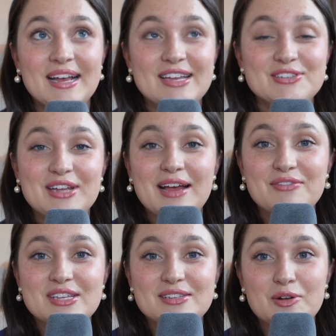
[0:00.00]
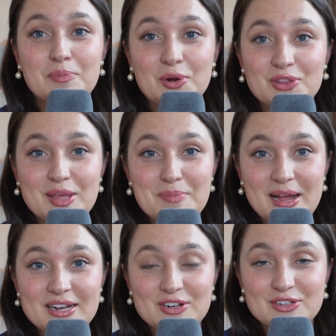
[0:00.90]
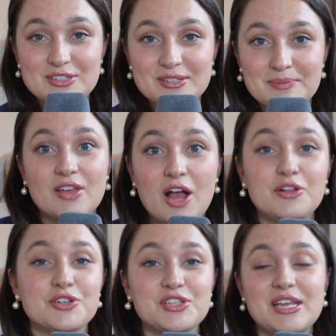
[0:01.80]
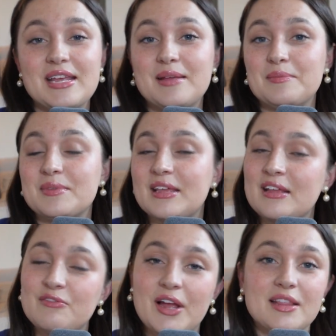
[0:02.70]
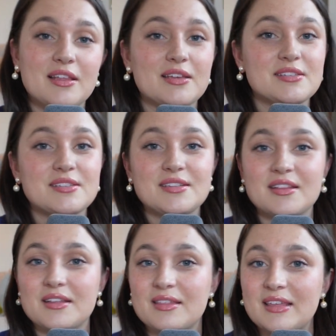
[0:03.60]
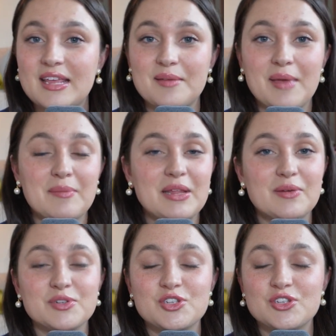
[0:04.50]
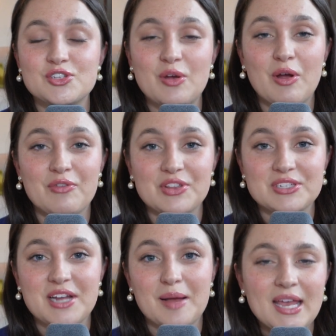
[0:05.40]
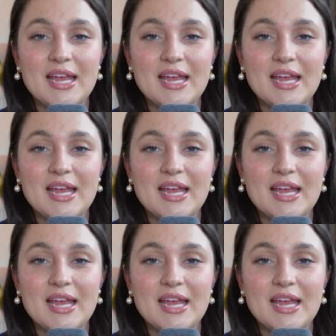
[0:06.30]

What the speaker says: I used to have these little birthday binders, color scheme, the invite list, the theme. I mean, it was just so over the top.